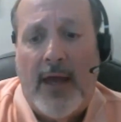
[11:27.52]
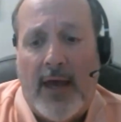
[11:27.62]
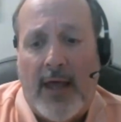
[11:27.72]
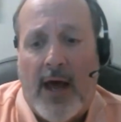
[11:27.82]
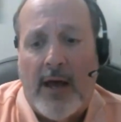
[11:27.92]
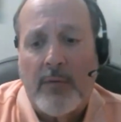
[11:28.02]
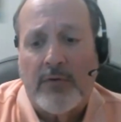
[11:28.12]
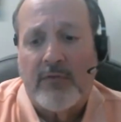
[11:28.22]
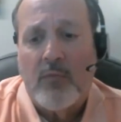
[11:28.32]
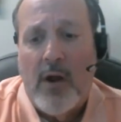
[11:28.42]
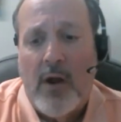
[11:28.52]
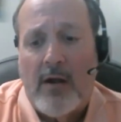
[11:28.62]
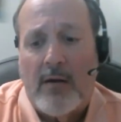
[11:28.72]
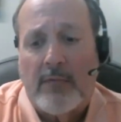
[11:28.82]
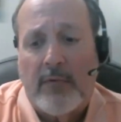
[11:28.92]
And I was
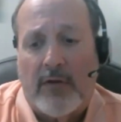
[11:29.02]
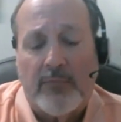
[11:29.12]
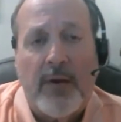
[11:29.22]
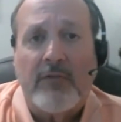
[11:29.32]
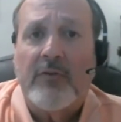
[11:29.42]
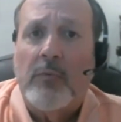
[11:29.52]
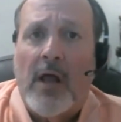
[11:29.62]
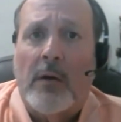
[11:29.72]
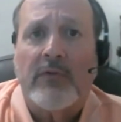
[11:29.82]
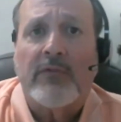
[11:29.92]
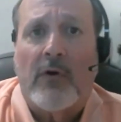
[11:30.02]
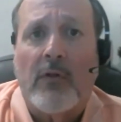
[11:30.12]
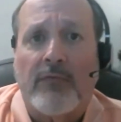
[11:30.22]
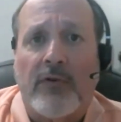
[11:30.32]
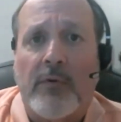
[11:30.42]
aware, especially when I was
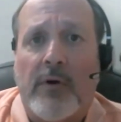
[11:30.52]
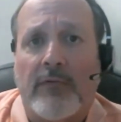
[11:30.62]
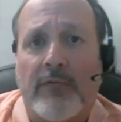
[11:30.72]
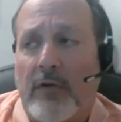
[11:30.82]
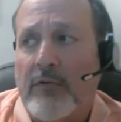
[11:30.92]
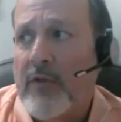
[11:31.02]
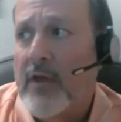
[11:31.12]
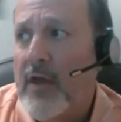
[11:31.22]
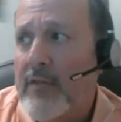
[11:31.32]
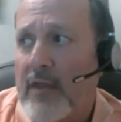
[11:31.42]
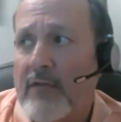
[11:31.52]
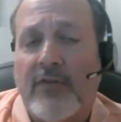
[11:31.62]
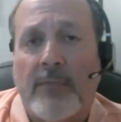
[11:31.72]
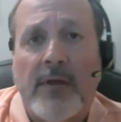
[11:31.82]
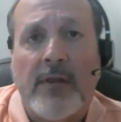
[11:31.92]
solo for 12 years, that if
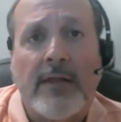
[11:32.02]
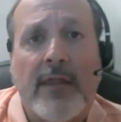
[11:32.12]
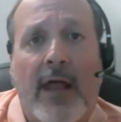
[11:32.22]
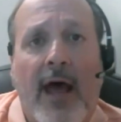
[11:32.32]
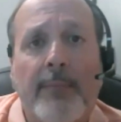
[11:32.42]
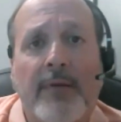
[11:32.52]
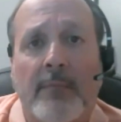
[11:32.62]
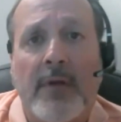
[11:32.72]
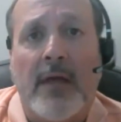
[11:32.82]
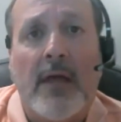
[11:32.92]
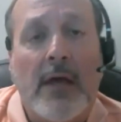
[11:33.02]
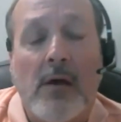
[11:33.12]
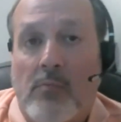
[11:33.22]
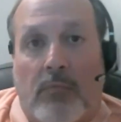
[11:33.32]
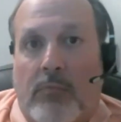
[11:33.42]
something like that happened to me,
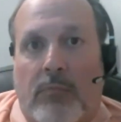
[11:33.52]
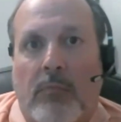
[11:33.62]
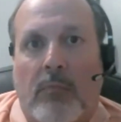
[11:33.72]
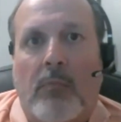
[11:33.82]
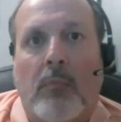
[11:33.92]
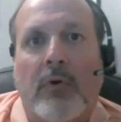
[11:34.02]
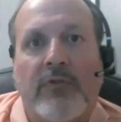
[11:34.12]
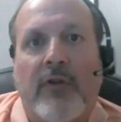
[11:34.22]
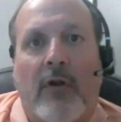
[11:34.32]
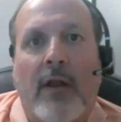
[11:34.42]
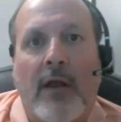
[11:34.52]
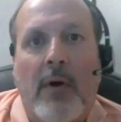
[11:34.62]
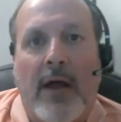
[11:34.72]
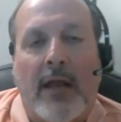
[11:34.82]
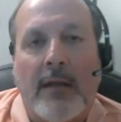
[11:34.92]
was there any
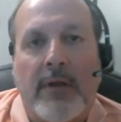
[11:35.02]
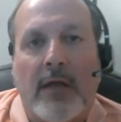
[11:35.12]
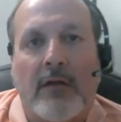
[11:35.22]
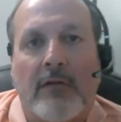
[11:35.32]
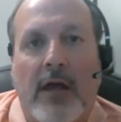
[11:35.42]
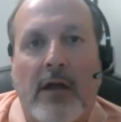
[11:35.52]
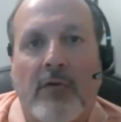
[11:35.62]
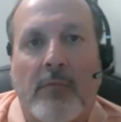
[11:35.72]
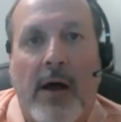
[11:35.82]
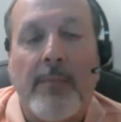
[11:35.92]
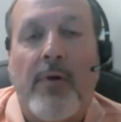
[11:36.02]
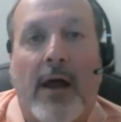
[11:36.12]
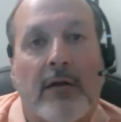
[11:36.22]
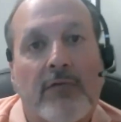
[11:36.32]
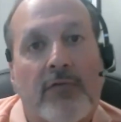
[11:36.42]
way anybody could take over my
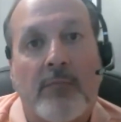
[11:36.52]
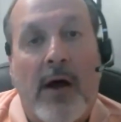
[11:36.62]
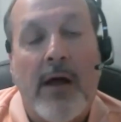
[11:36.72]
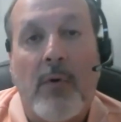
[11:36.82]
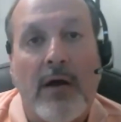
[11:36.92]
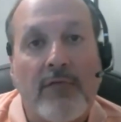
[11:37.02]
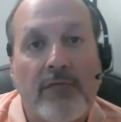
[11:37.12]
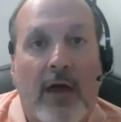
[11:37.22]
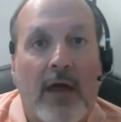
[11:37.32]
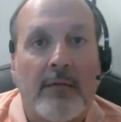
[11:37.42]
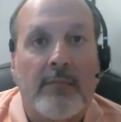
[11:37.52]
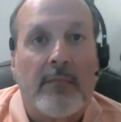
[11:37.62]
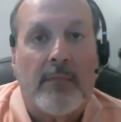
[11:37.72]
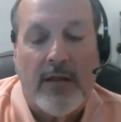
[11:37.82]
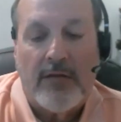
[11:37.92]
practice for my wife and
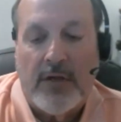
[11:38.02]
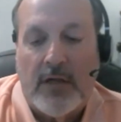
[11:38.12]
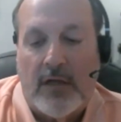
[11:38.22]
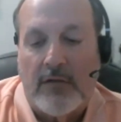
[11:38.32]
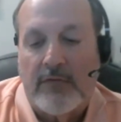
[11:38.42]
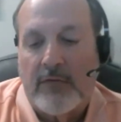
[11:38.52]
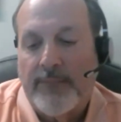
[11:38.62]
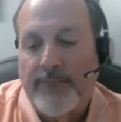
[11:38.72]
my three kids?